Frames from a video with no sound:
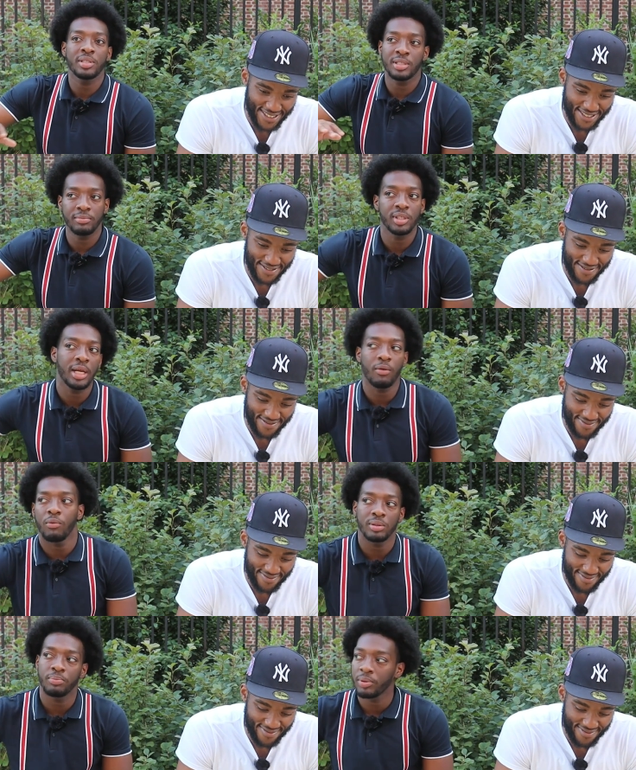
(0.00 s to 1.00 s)
Speaker 1: been tempted at
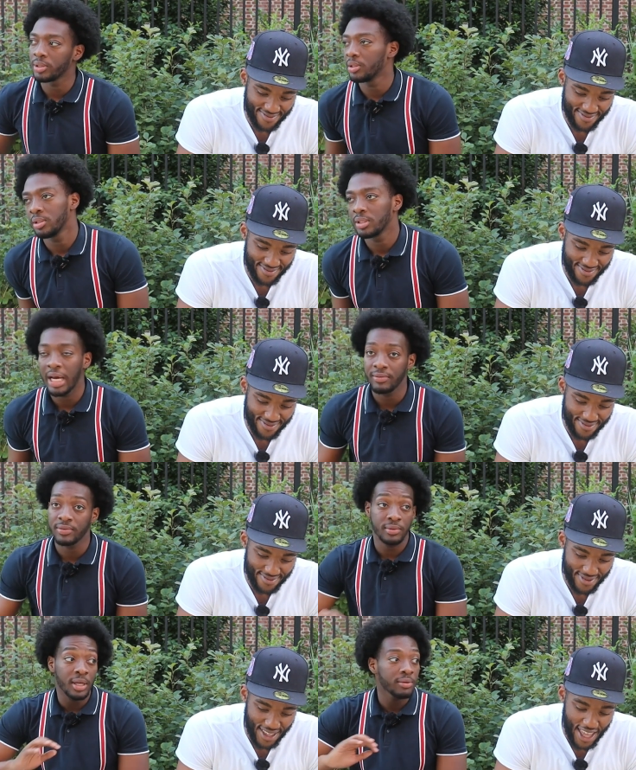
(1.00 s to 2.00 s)
one point to have.
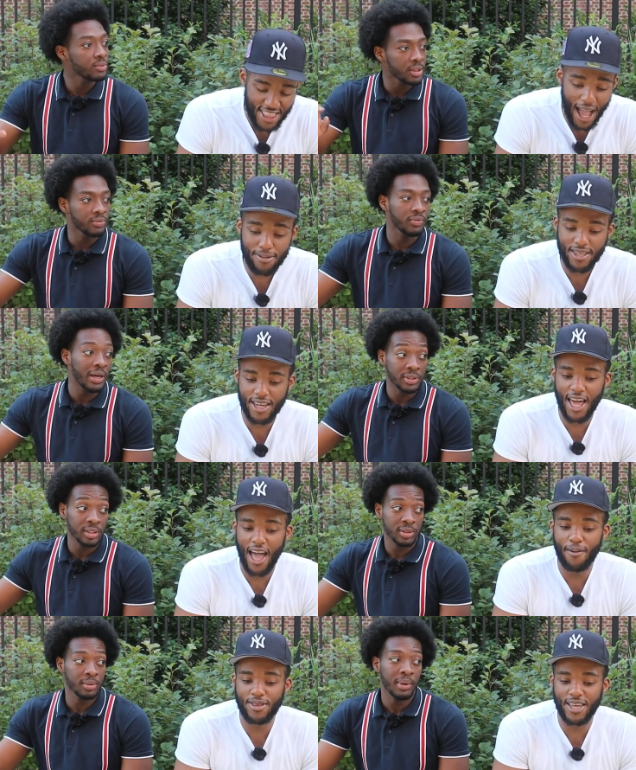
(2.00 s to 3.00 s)
I'm saying
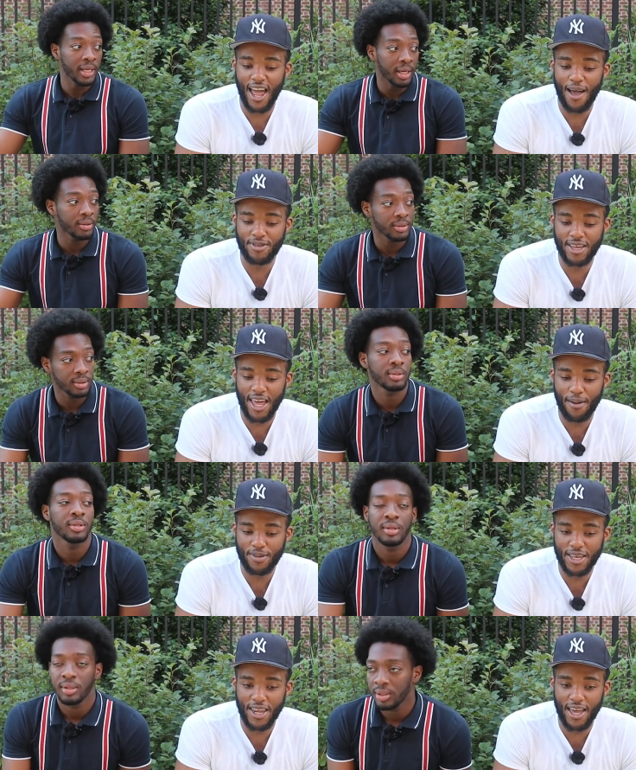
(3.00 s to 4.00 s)

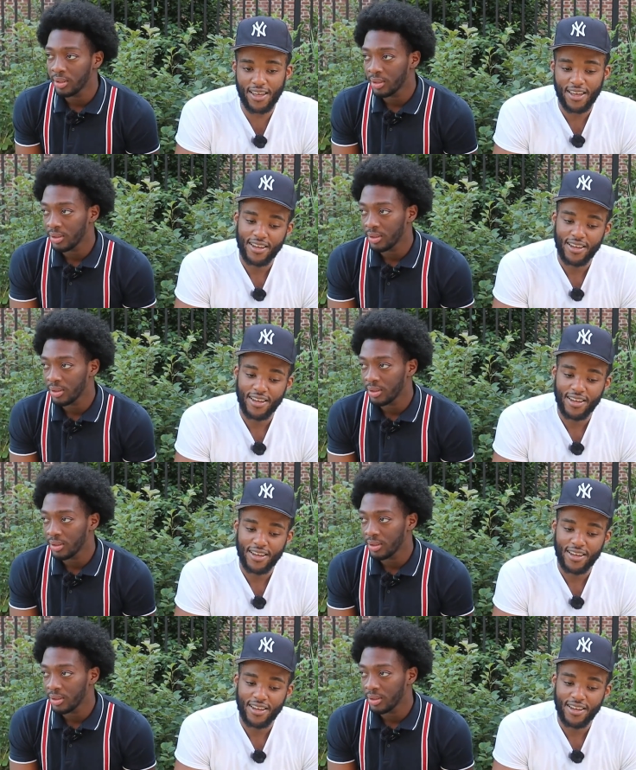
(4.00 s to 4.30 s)
that.